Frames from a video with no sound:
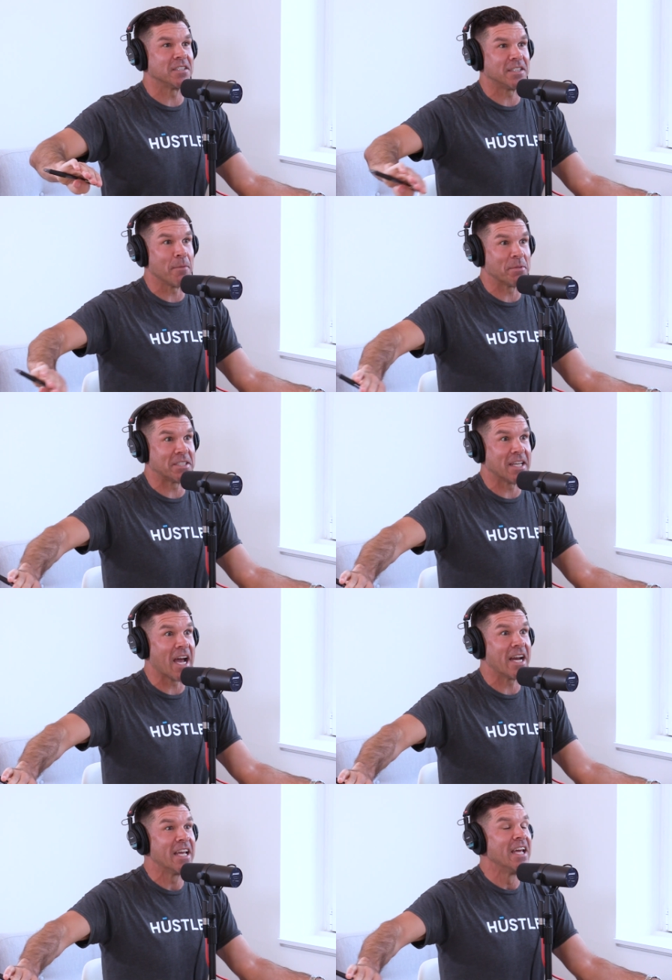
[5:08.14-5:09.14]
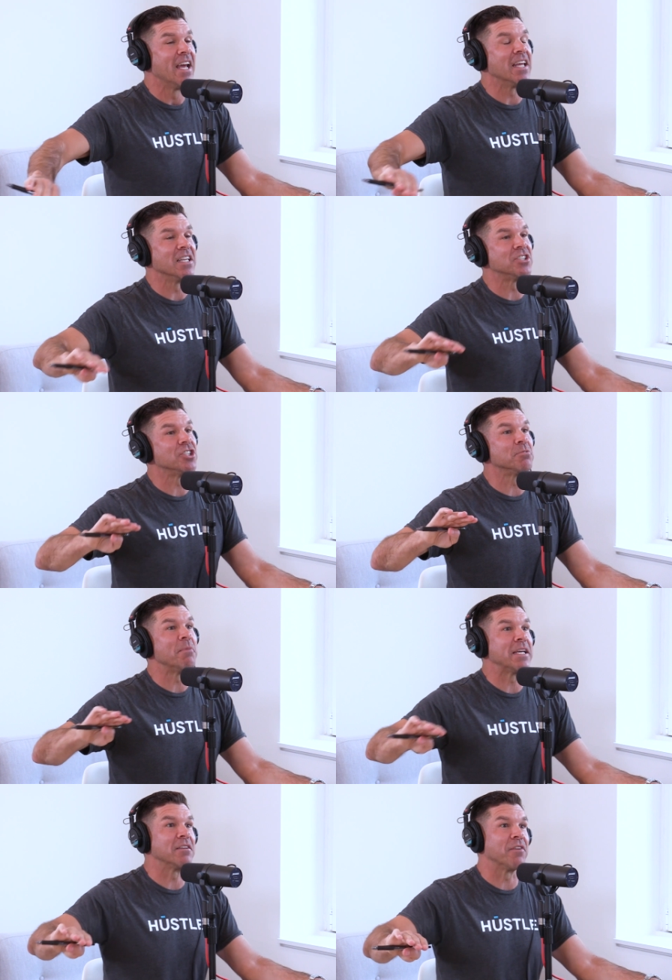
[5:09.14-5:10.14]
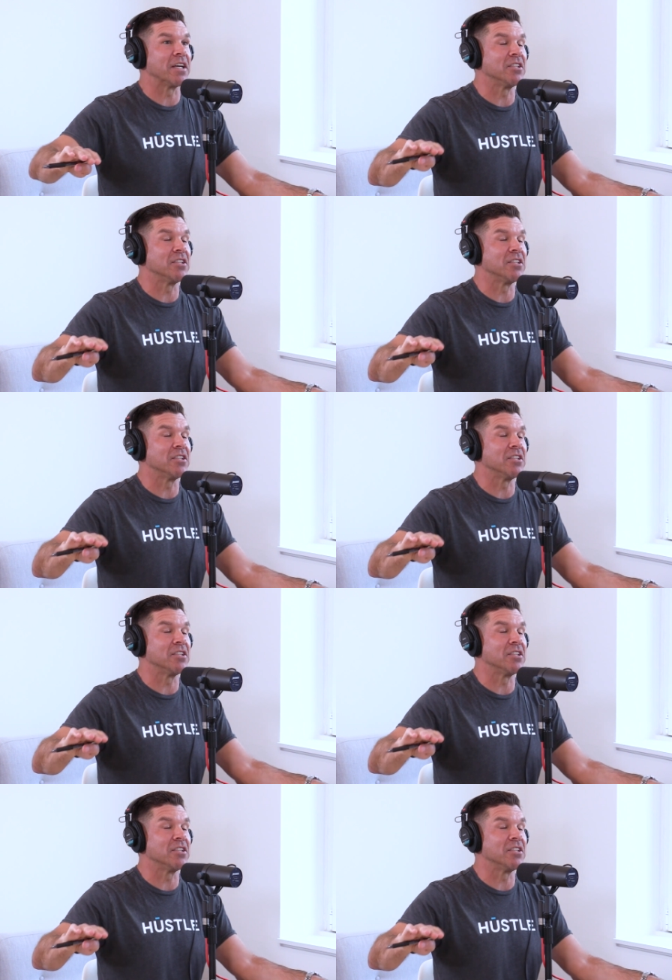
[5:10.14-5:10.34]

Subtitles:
to step aside and let's just make the fight.